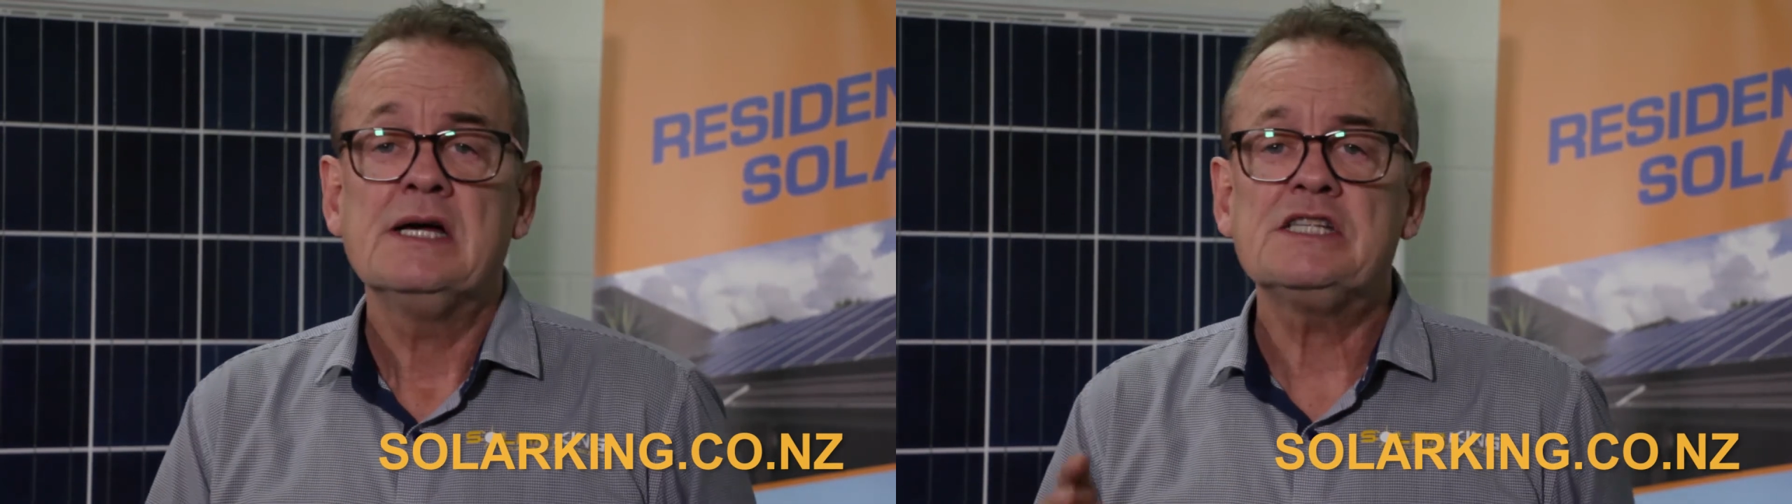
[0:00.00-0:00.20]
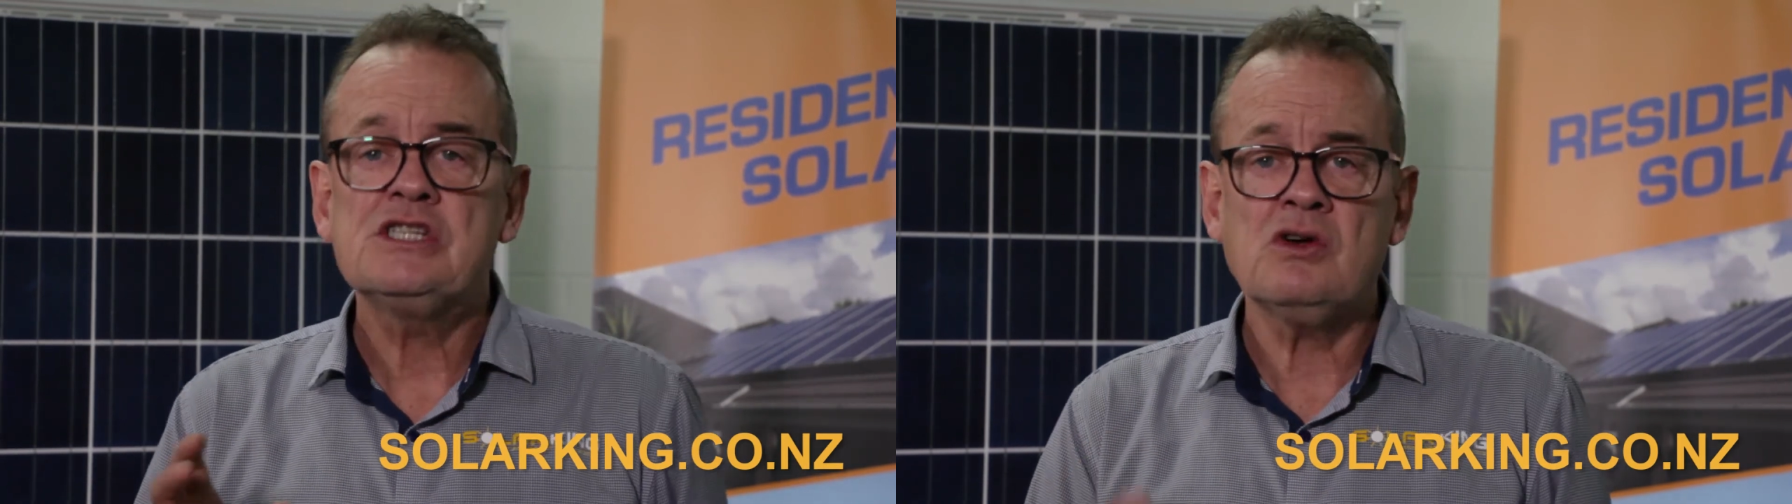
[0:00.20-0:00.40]

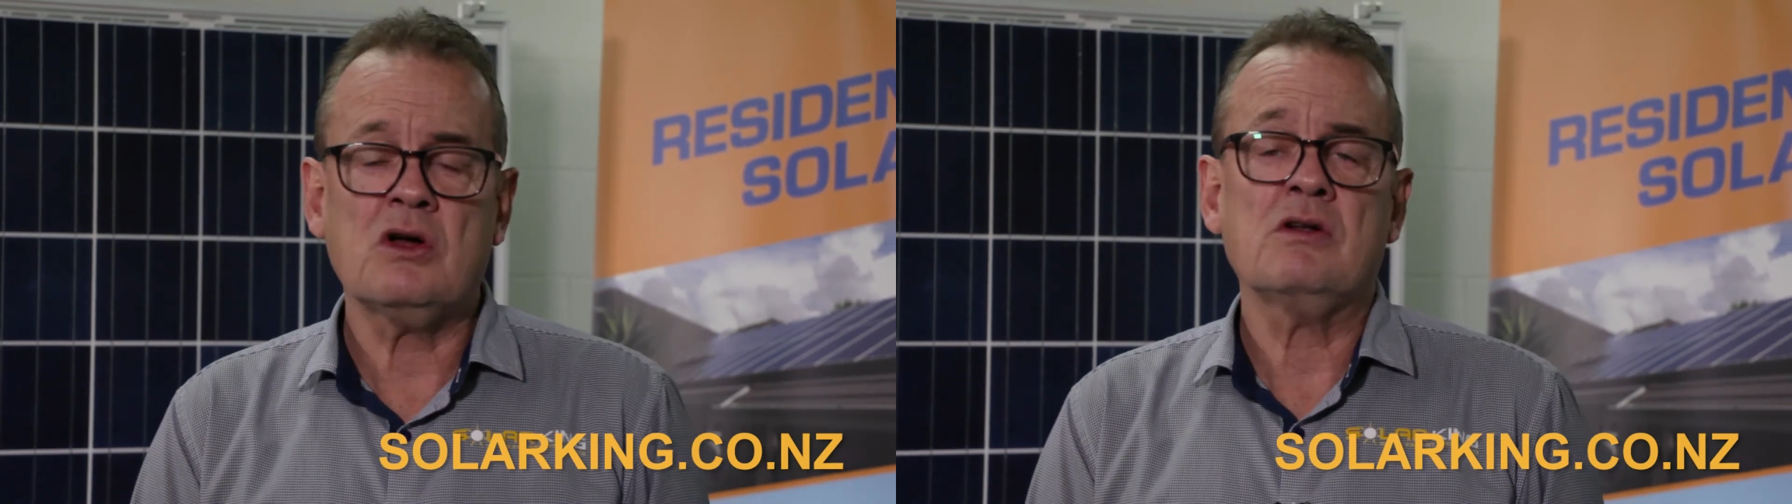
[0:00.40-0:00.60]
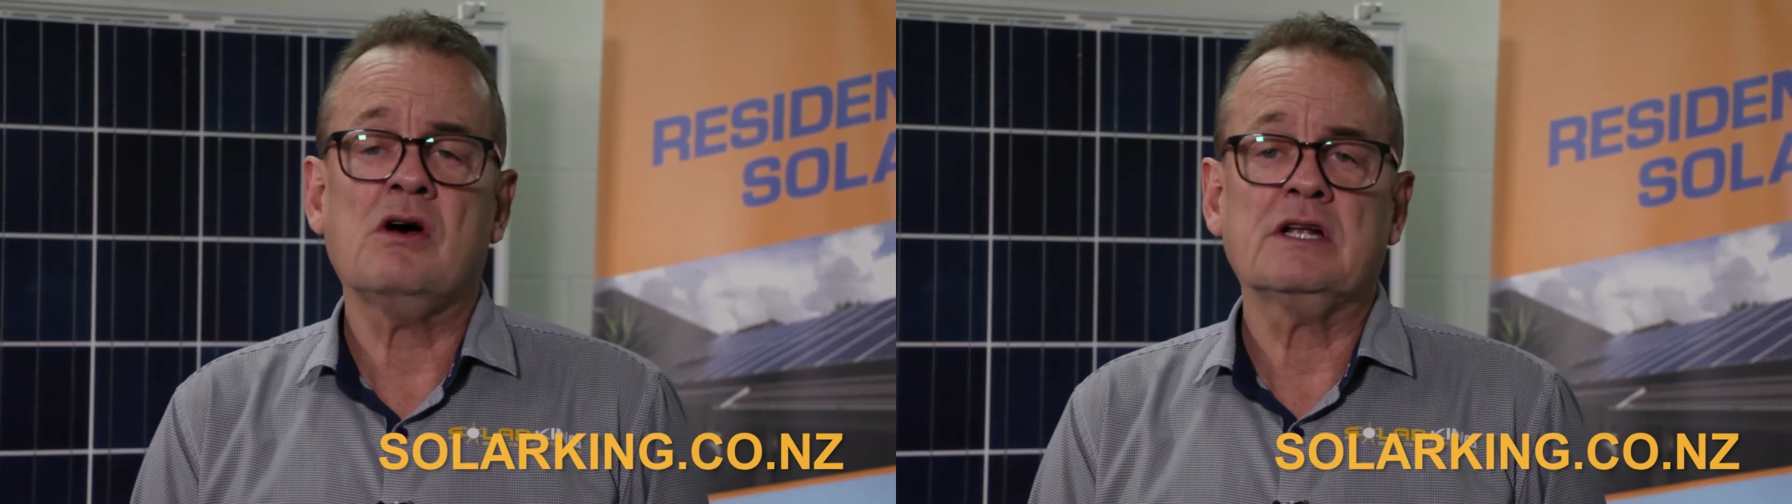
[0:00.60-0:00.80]
It's
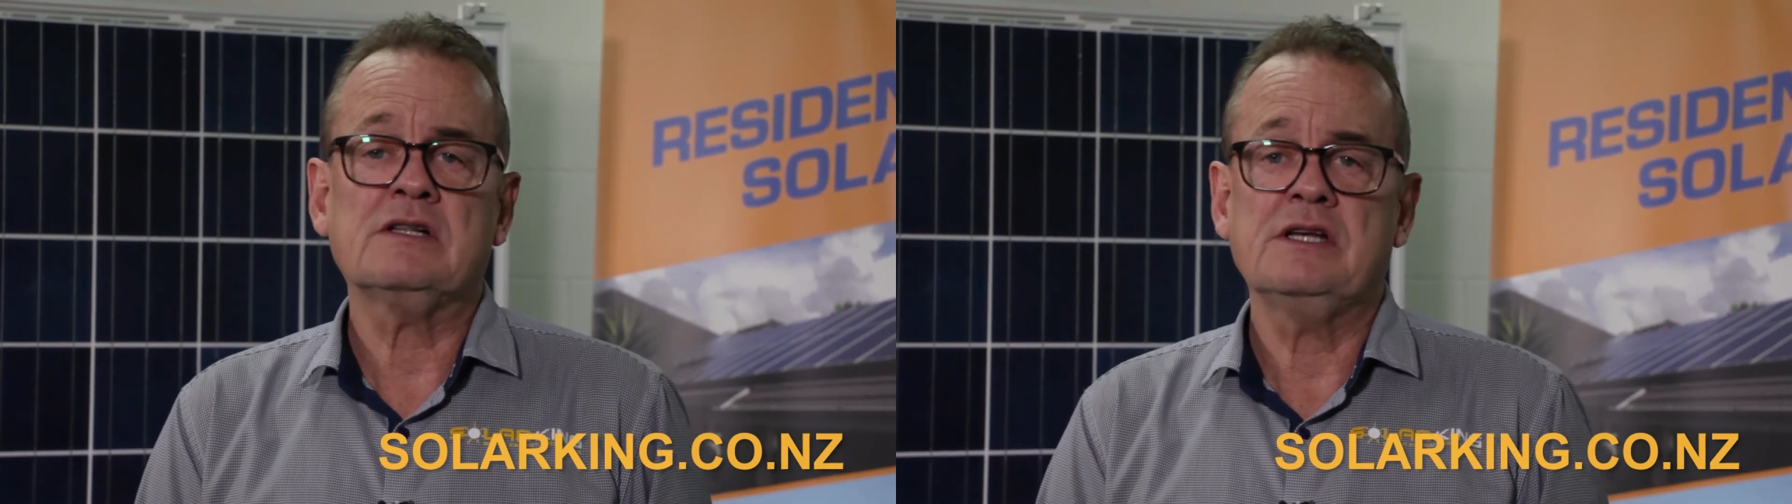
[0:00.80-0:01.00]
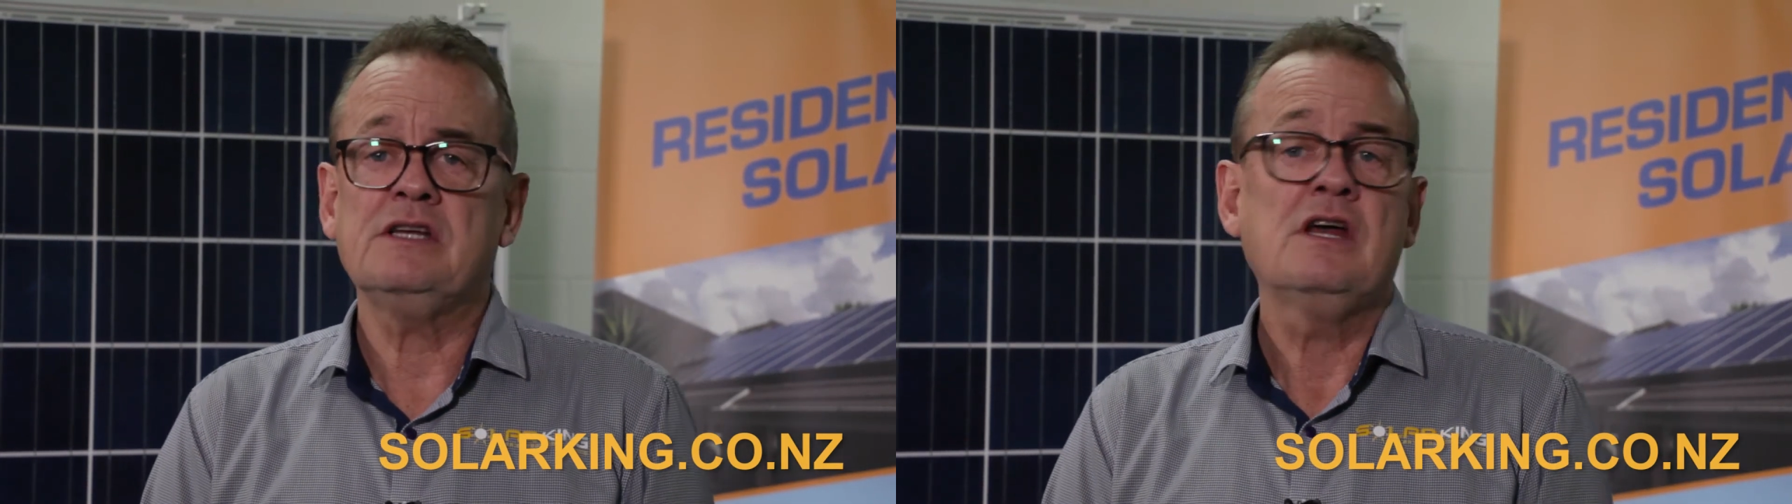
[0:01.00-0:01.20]
not
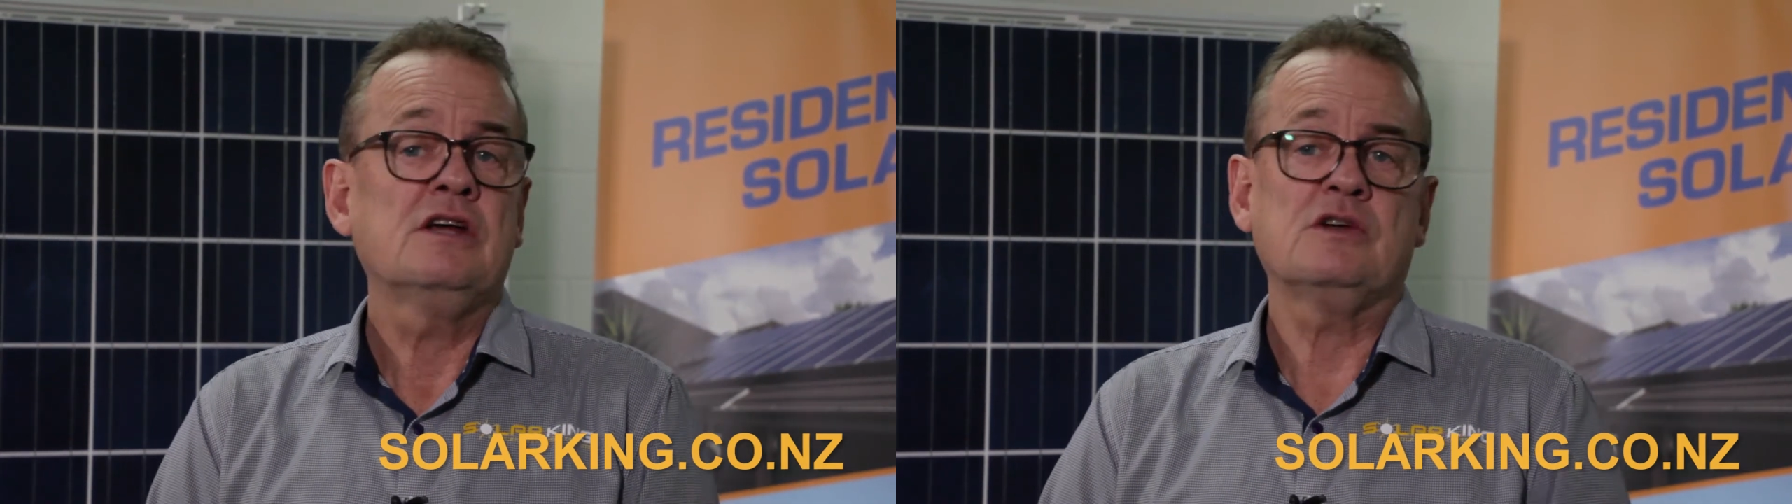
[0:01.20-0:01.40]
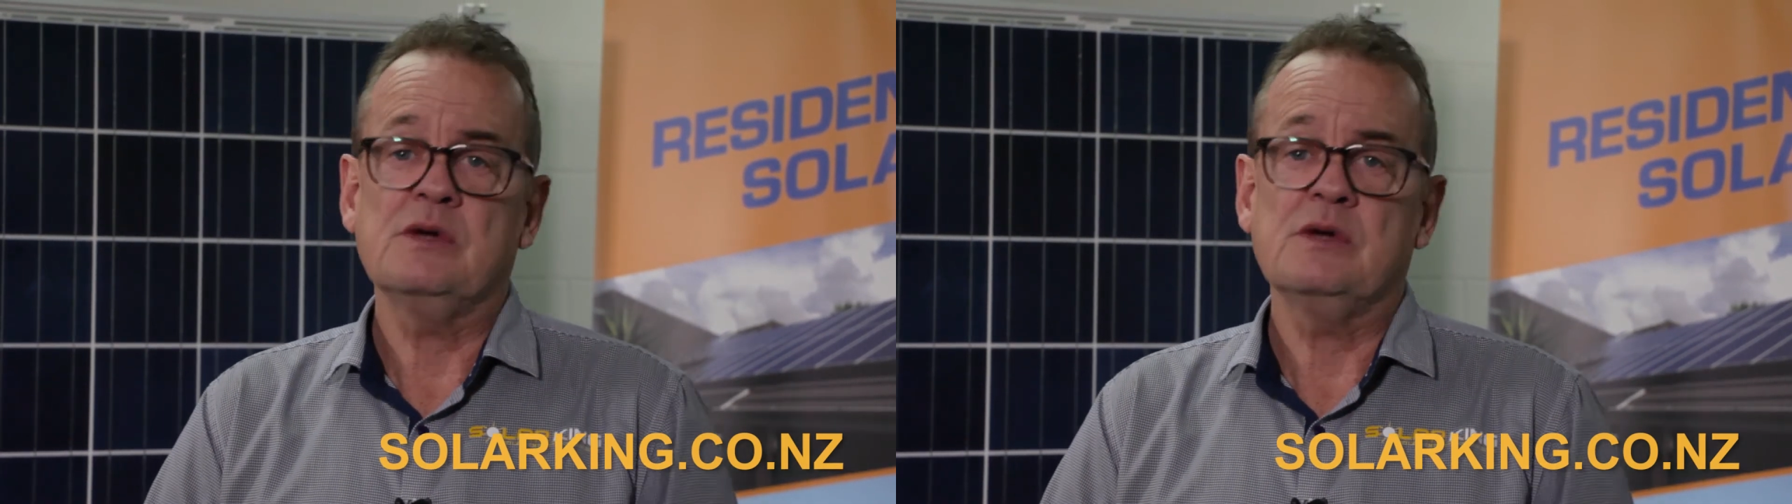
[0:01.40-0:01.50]
likely